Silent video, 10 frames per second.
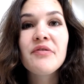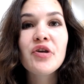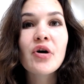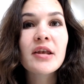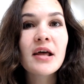are
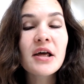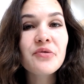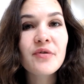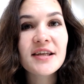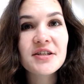not
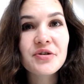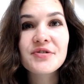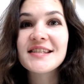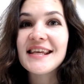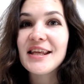ready to
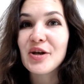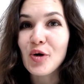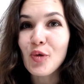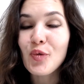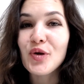say no,
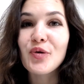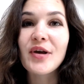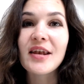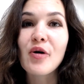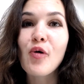you can
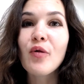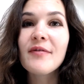always